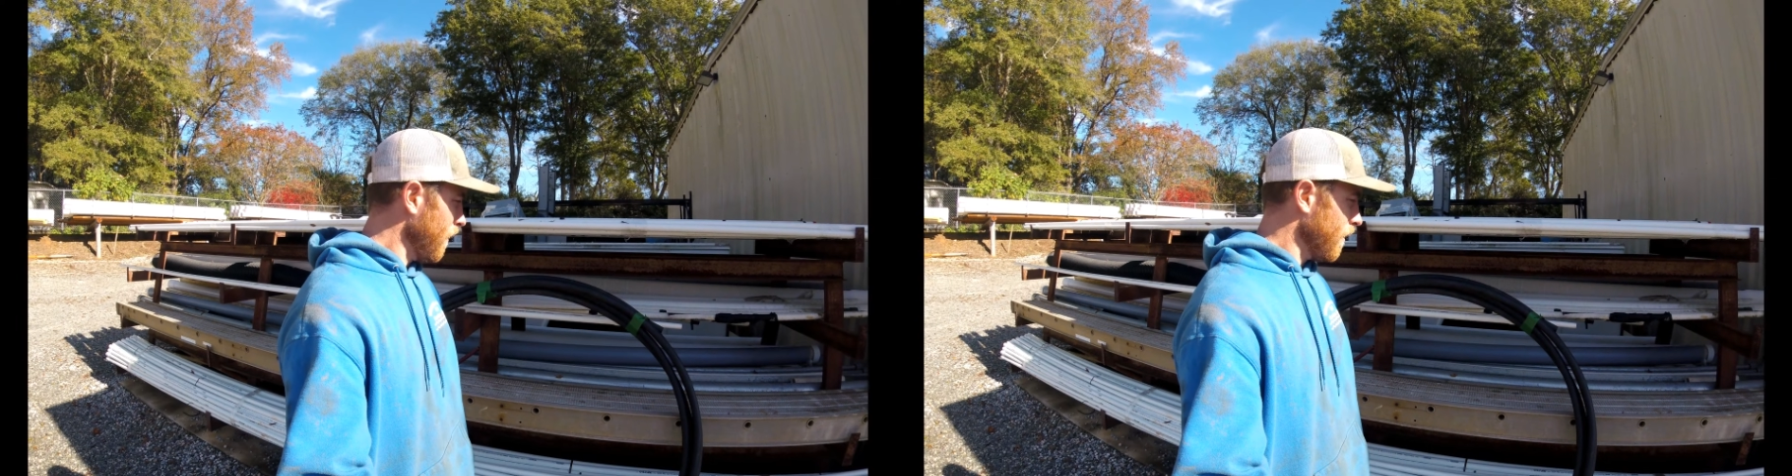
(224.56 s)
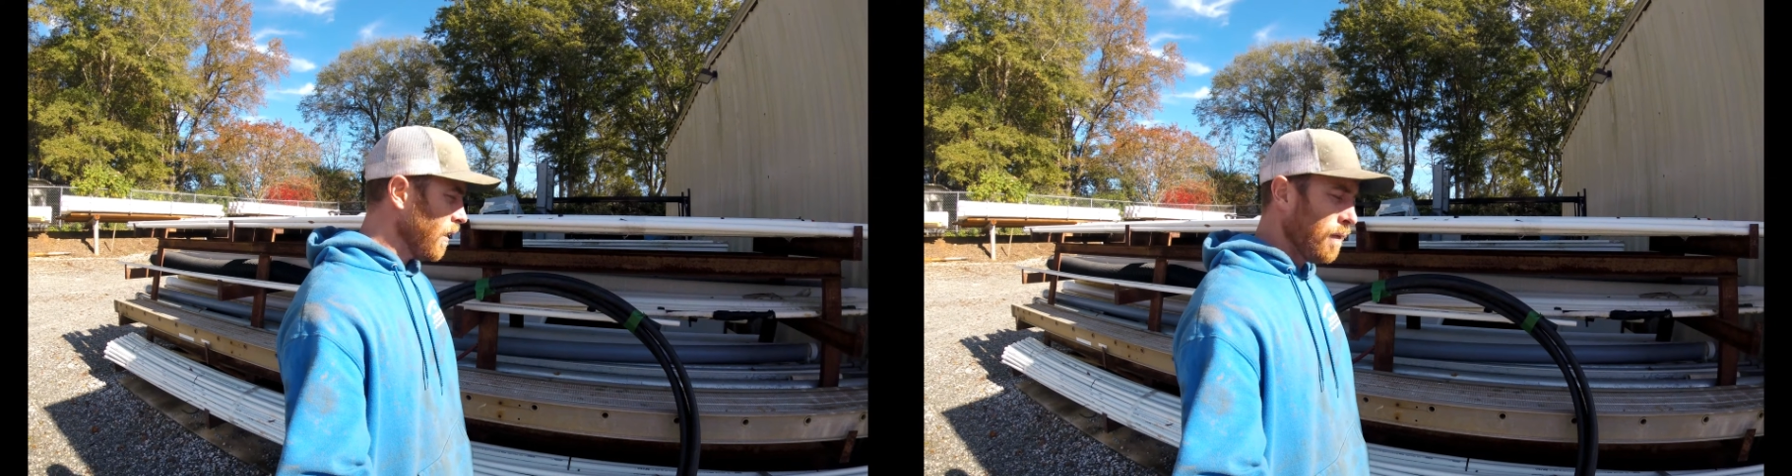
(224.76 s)

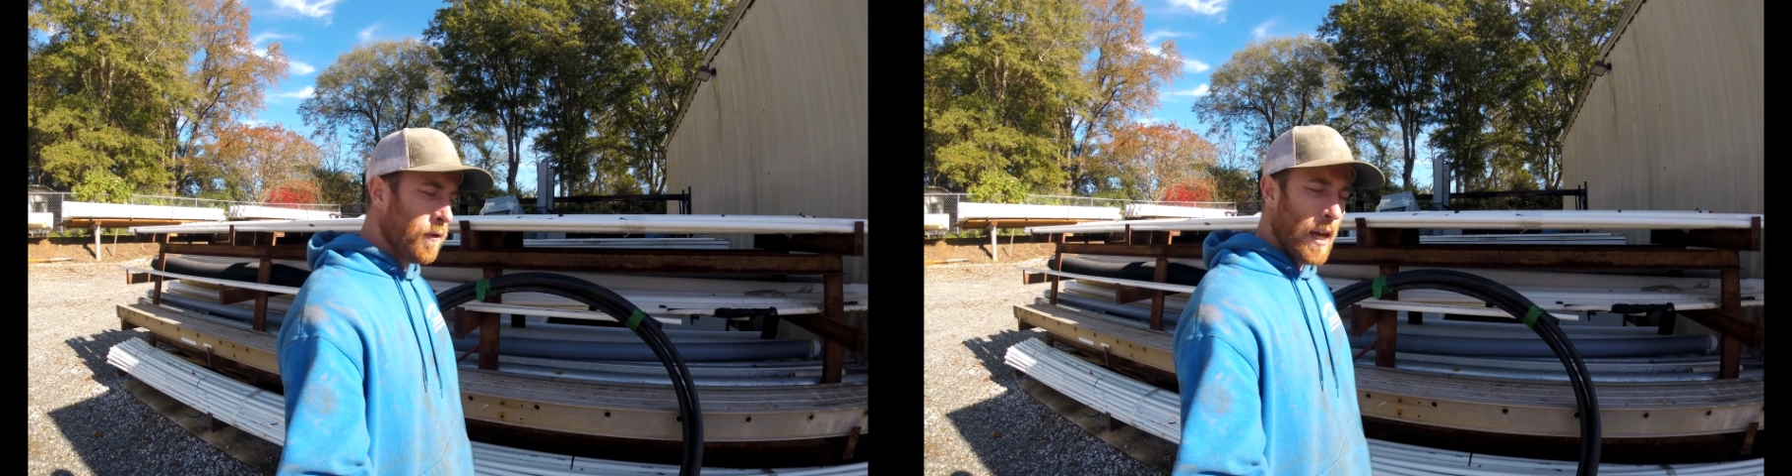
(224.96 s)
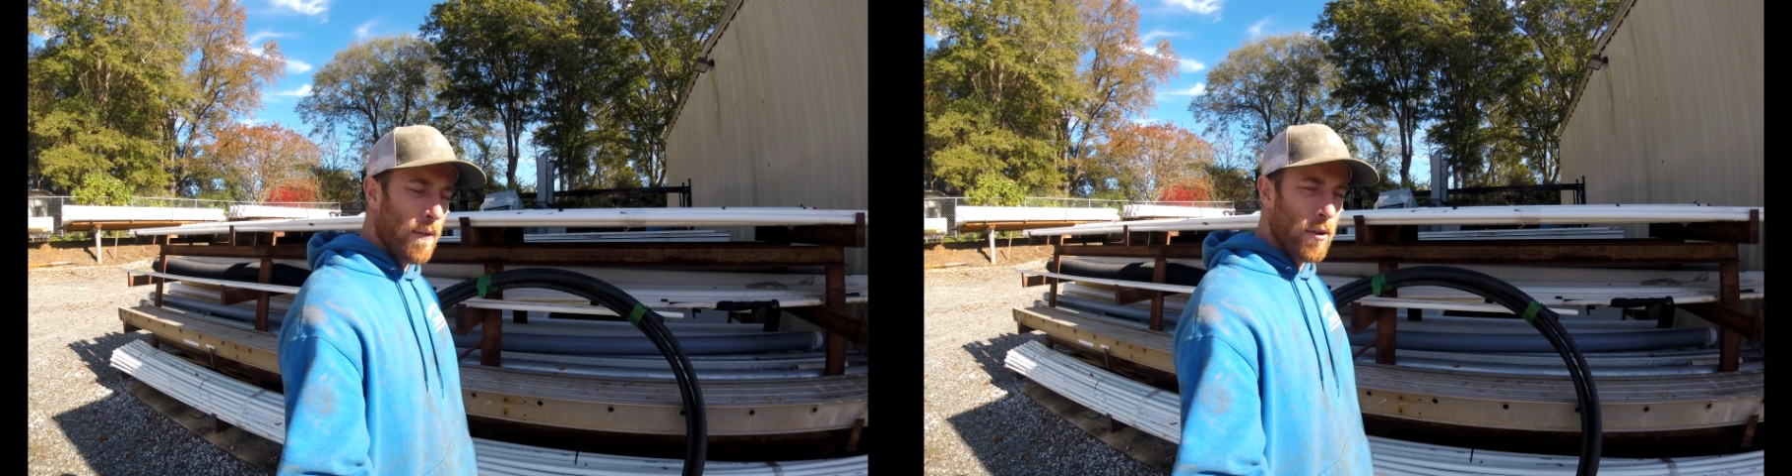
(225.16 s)
uh, if
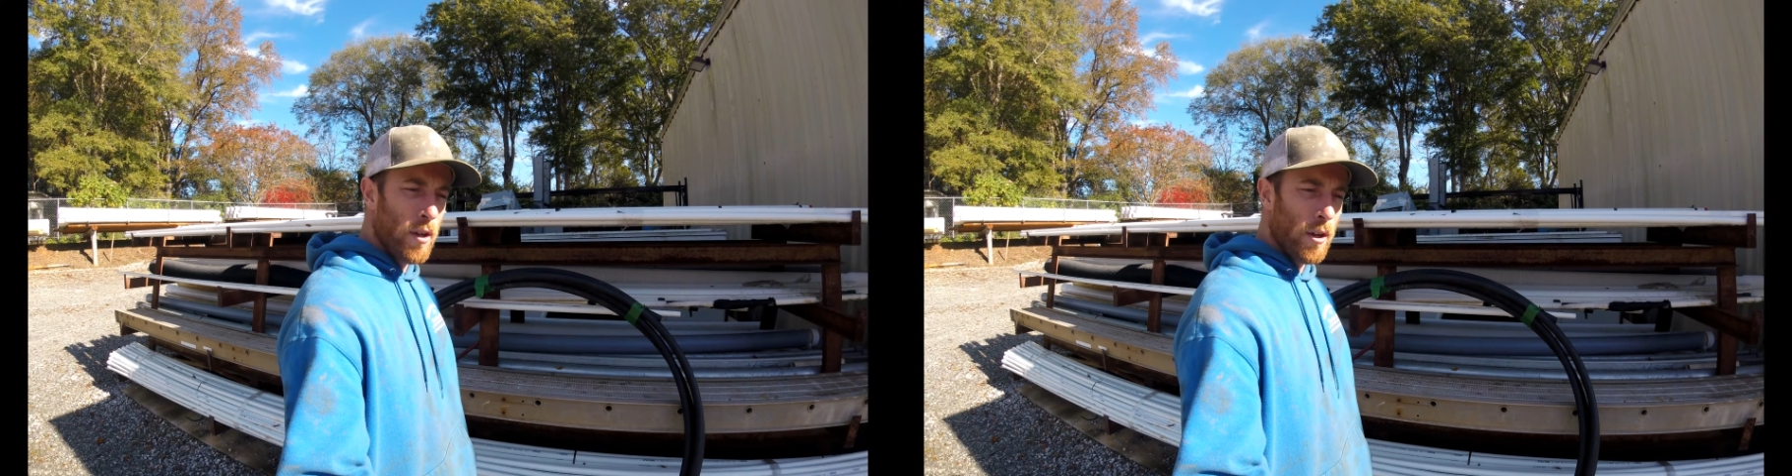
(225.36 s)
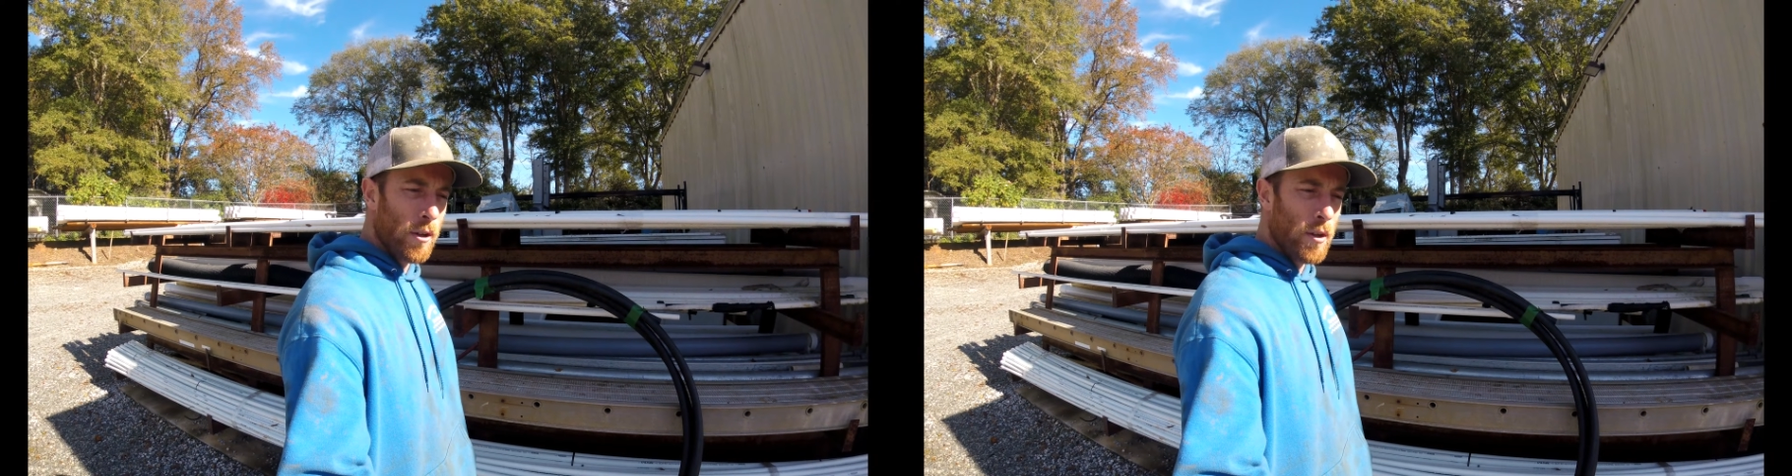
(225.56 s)
you haven't
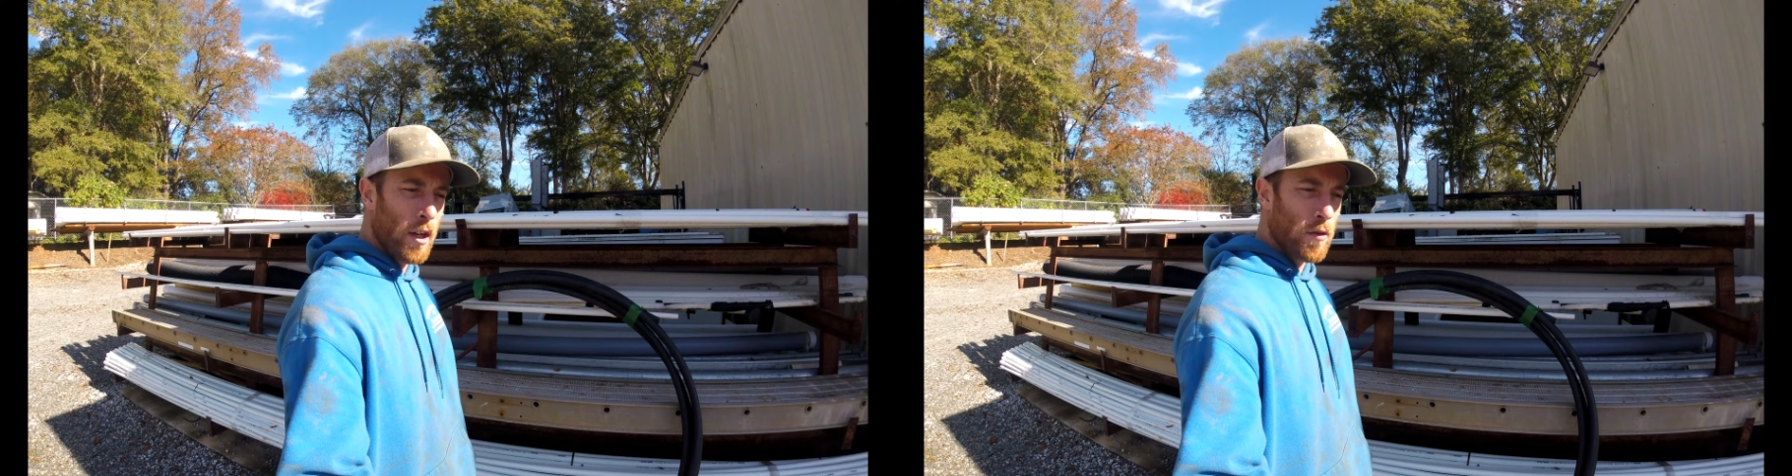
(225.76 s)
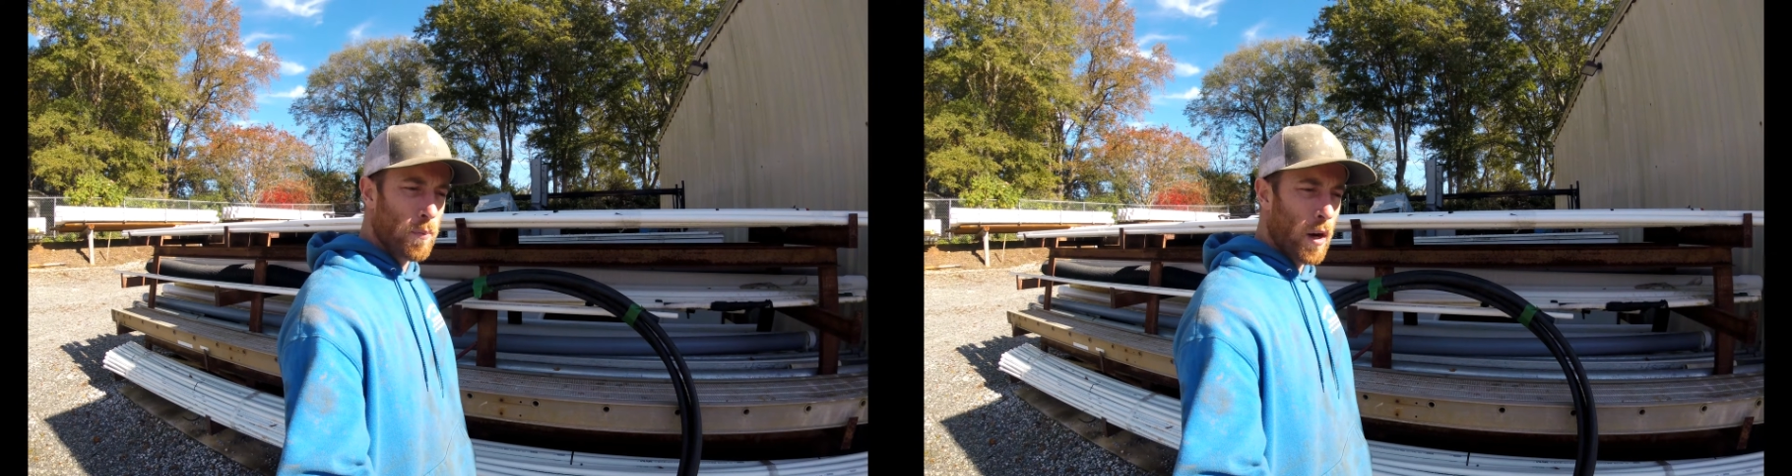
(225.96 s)
dug your ditch